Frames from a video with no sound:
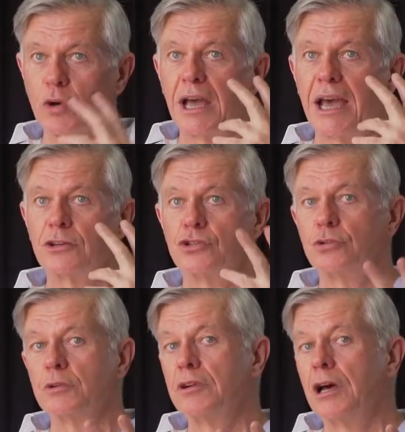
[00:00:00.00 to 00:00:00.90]
how to
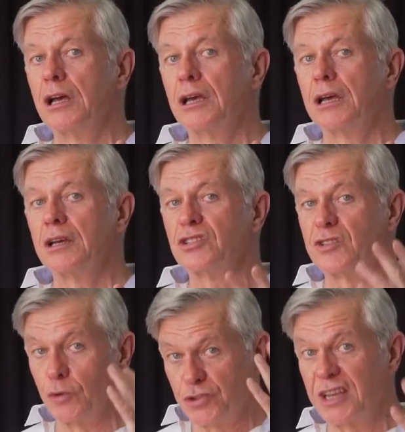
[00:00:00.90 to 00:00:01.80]
do a
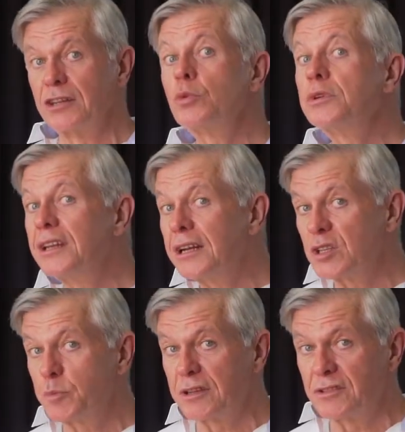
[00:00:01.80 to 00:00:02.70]
sforzando within
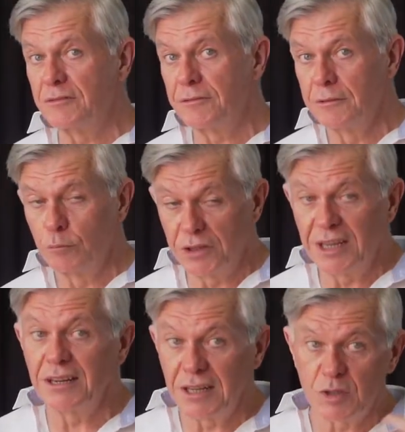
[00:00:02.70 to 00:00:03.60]

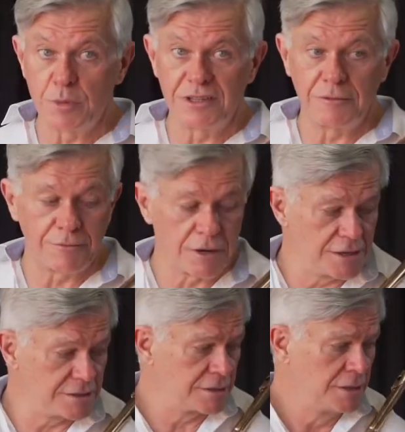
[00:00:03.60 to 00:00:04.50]
an expressive
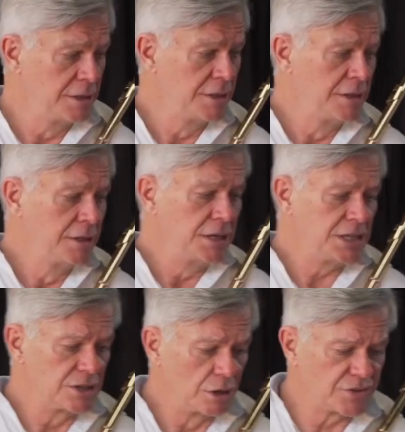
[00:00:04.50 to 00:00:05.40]
phrase. It's
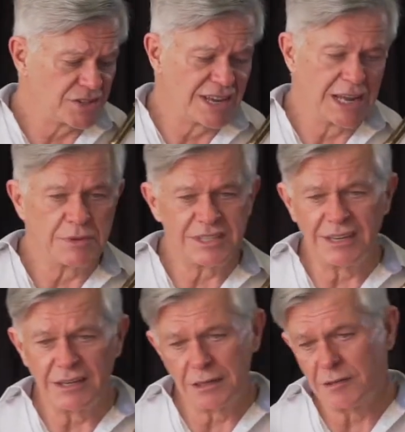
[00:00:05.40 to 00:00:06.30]
not the same as in
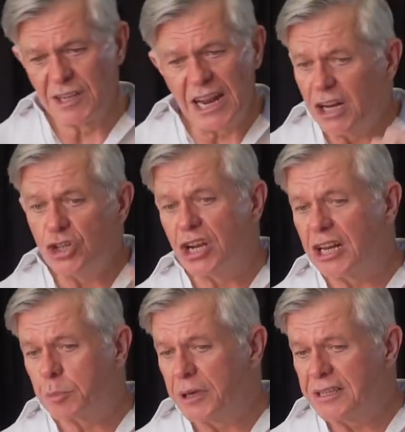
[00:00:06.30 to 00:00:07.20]
an
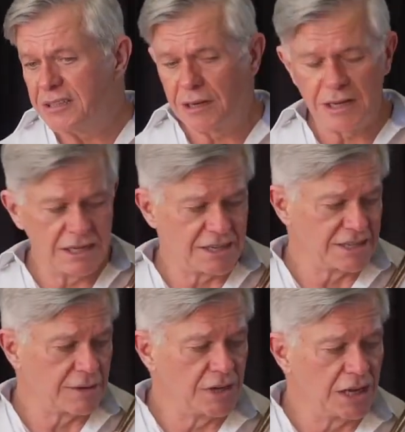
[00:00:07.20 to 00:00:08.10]
energetic piece. It does
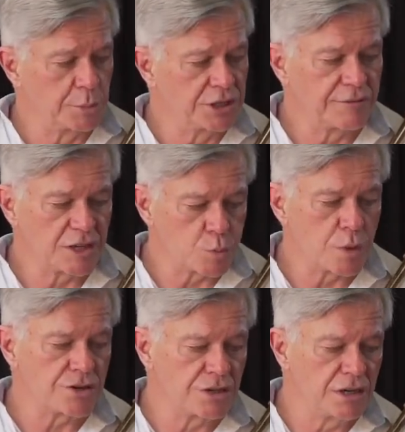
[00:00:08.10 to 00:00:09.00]
have an element of
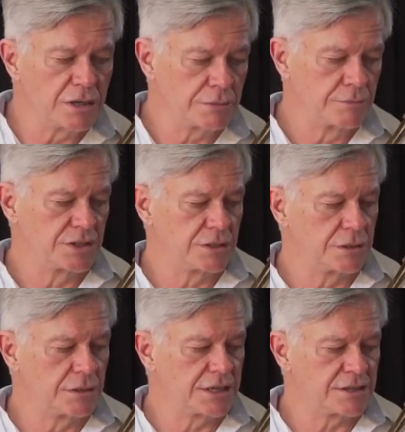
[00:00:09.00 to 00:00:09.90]
expression in it, so
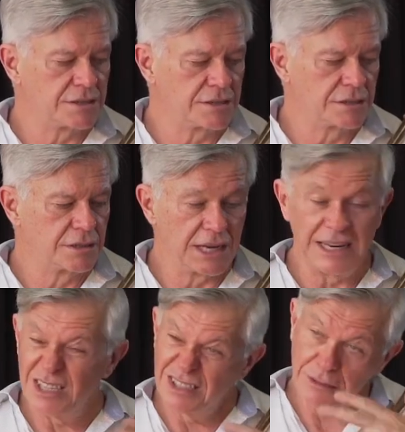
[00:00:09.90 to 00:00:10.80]
and
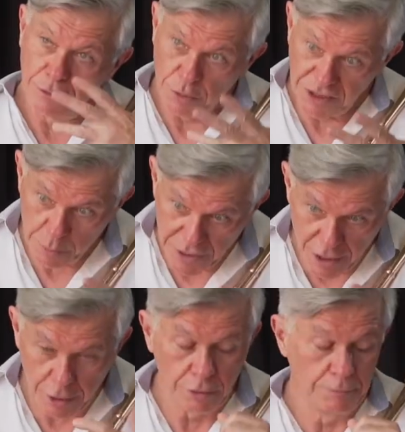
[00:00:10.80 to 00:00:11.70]
it's still within
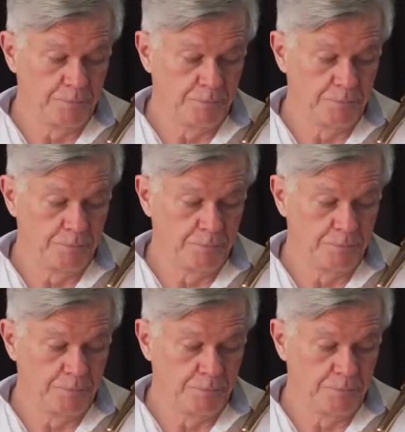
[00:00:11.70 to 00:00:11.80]
piano.